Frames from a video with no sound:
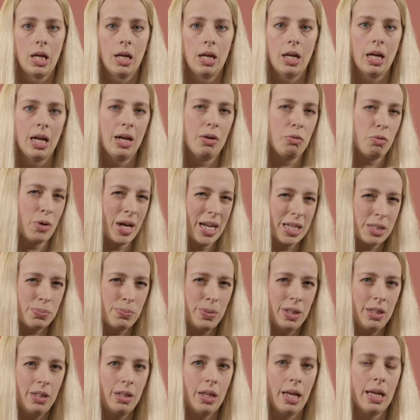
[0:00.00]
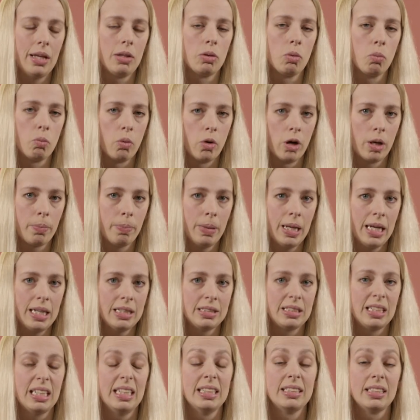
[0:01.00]
harassment at the
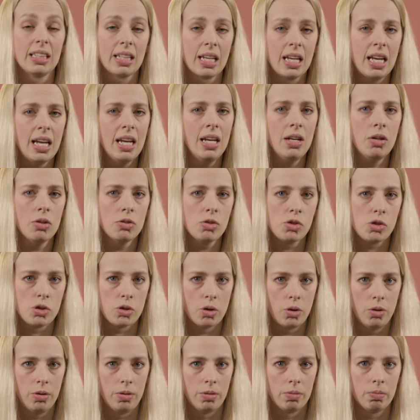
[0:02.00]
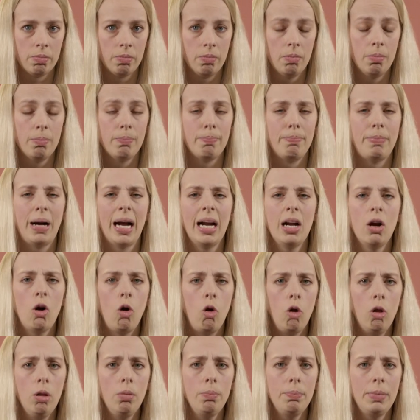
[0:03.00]
workplace is a key concern. By
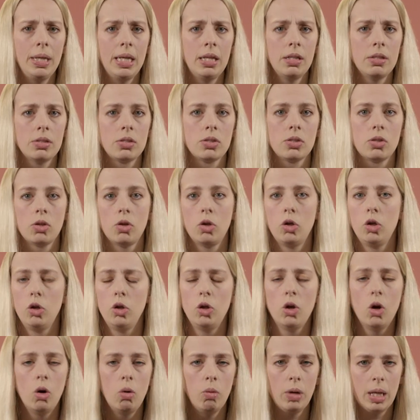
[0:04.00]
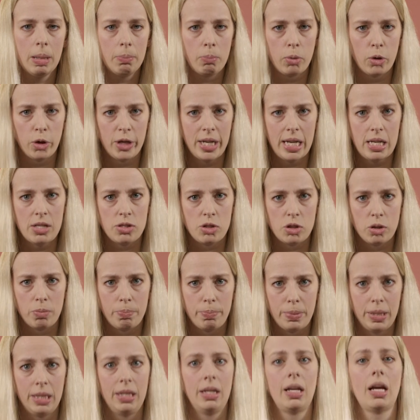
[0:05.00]
all means, no employee should
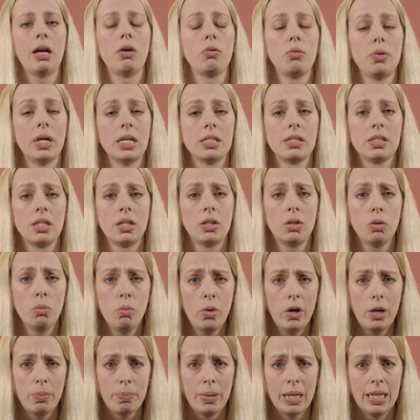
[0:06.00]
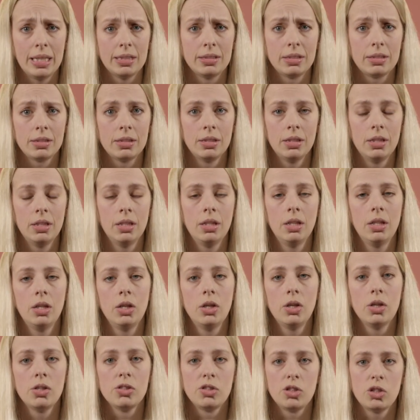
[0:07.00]
be harassed at the workplace.
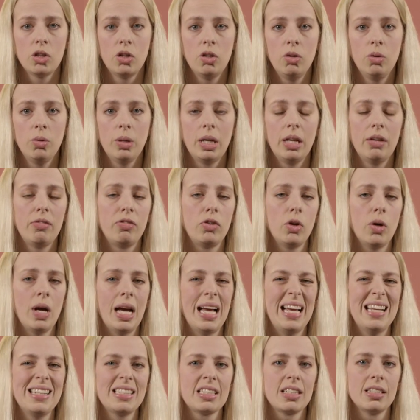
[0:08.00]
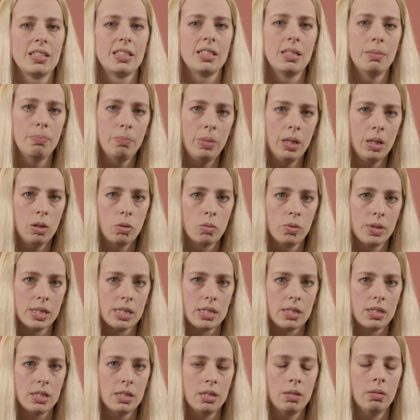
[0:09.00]
So if you ask a simple
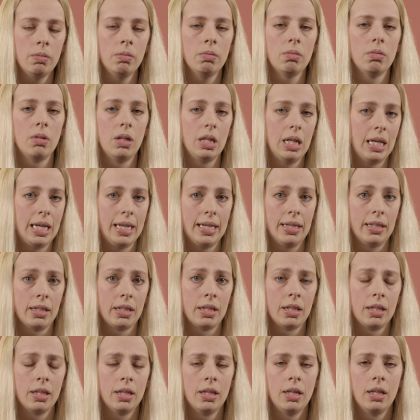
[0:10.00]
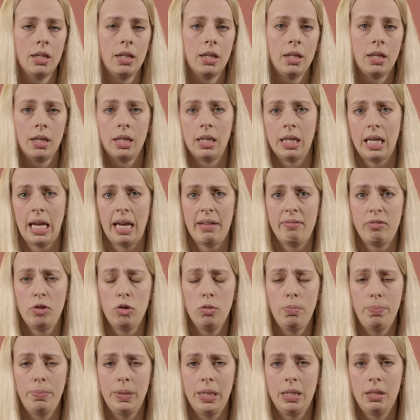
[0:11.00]
question like, have
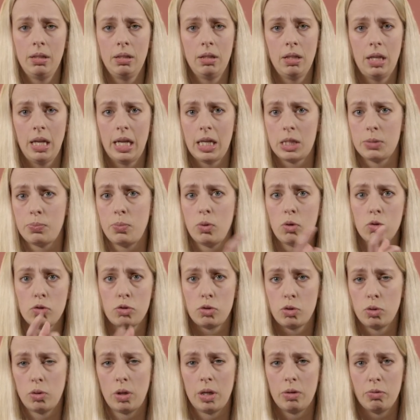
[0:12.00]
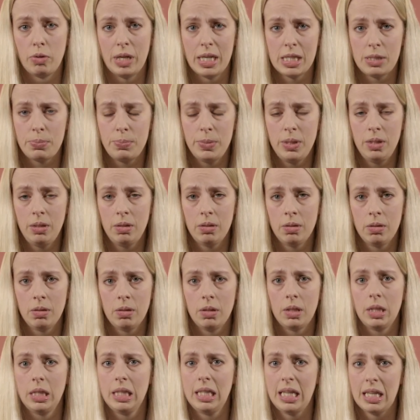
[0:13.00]
you been exposed to harassment?
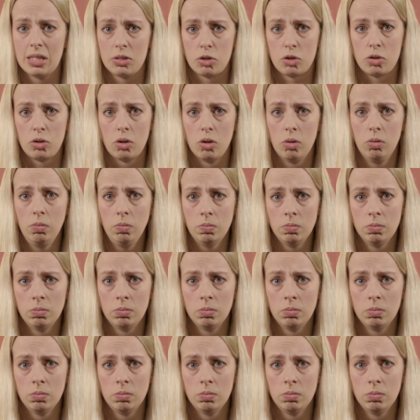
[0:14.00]
Yes, no.